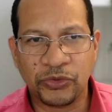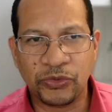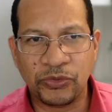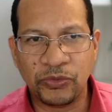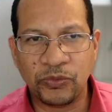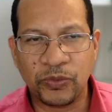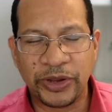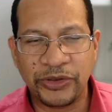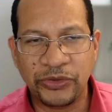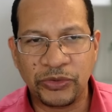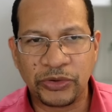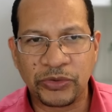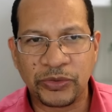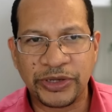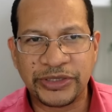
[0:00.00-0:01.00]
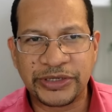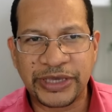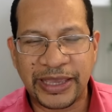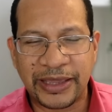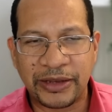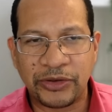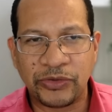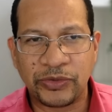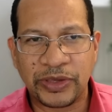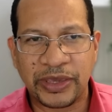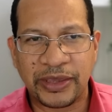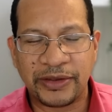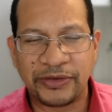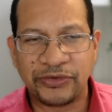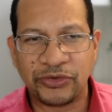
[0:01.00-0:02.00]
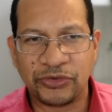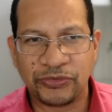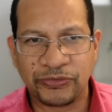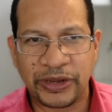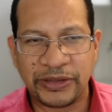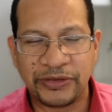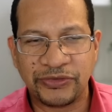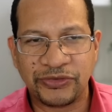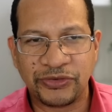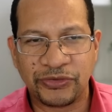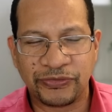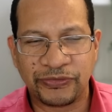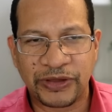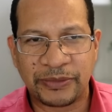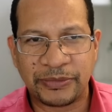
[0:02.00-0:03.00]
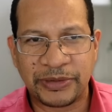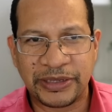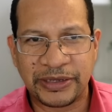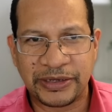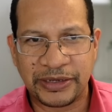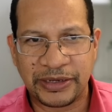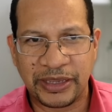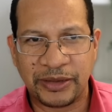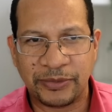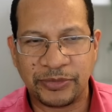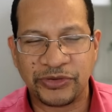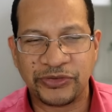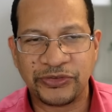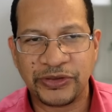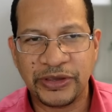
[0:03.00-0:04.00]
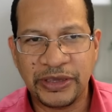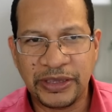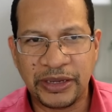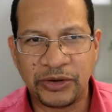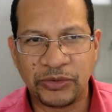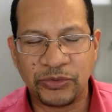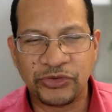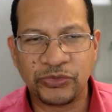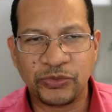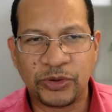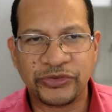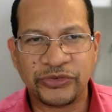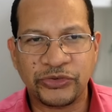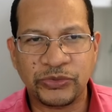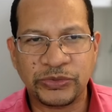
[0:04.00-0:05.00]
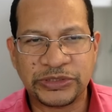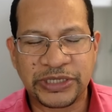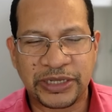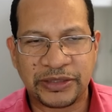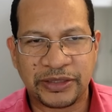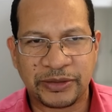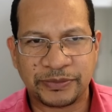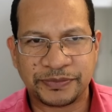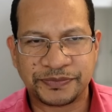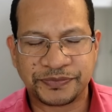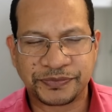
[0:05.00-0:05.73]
when you are going to educate your friends, your family, and neighbors, here is what you tell them.